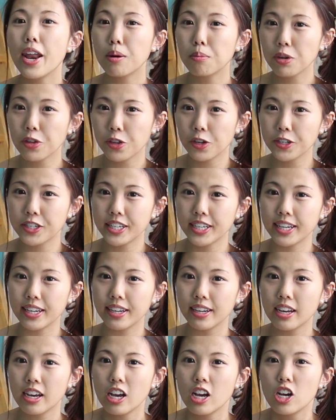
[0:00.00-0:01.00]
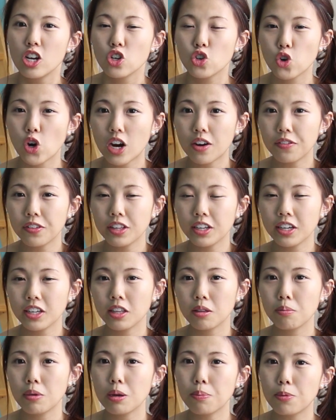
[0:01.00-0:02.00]
Number thirteen. Traveling in
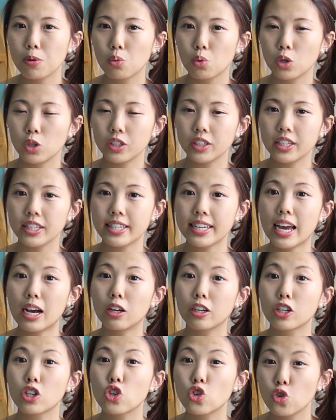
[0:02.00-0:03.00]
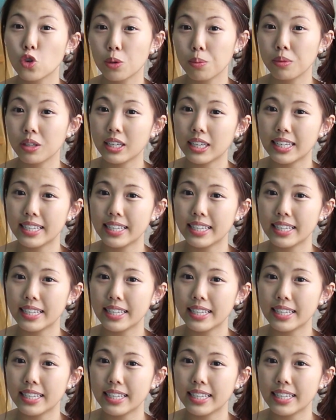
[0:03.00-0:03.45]
the Maple World is now extremely